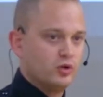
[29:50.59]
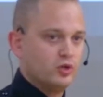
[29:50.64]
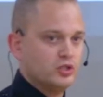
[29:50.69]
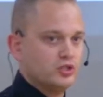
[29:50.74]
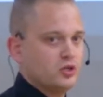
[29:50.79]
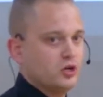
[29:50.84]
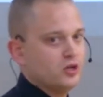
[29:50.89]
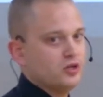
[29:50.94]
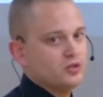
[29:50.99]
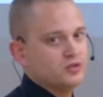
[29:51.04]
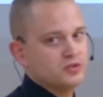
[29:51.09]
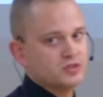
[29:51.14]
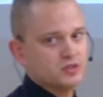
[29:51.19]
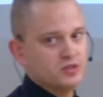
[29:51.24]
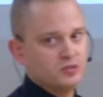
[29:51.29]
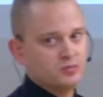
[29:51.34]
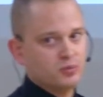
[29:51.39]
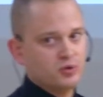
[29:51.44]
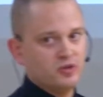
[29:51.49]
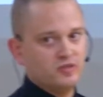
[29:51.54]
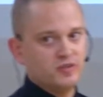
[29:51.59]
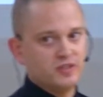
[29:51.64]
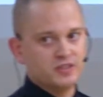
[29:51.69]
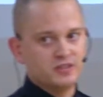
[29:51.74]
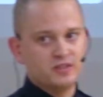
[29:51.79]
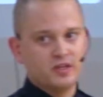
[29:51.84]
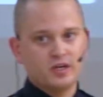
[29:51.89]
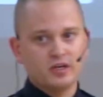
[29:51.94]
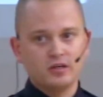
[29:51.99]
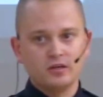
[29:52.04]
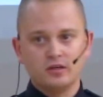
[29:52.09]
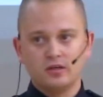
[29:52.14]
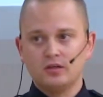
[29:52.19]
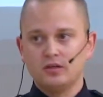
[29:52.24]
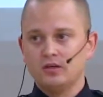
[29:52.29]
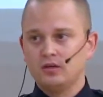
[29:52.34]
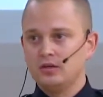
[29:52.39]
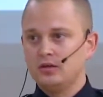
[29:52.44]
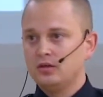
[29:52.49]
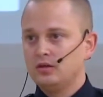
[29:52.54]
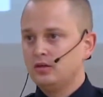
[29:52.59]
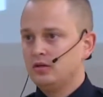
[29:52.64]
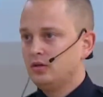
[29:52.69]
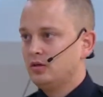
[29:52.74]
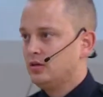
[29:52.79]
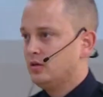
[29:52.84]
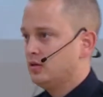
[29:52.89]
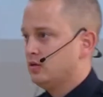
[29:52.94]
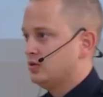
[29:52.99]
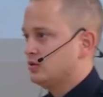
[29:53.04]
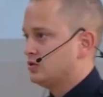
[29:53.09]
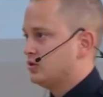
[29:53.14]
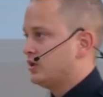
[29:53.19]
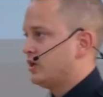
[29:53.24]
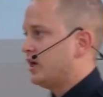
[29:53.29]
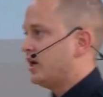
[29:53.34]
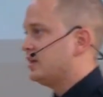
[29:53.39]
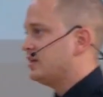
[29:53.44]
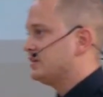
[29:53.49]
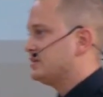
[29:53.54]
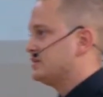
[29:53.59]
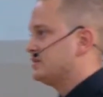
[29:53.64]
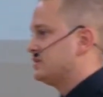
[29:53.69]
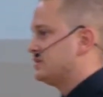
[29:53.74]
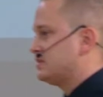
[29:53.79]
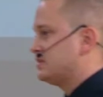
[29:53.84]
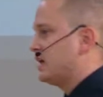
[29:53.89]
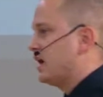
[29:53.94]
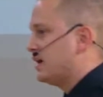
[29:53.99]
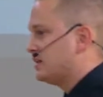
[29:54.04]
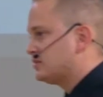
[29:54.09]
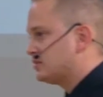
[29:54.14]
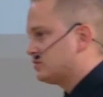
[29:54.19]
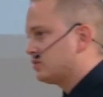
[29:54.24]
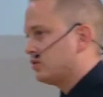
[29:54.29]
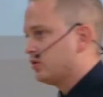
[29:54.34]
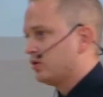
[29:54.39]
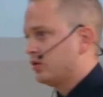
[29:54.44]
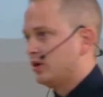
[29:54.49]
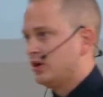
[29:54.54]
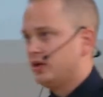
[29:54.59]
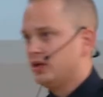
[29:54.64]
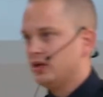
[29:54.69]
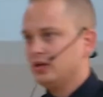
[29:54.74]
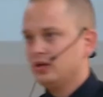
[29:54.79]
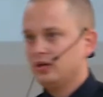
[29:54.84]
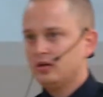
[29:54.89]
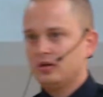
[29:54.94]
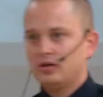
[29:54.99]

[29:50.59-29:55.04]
her drug use the previous night. So again, this is a sad story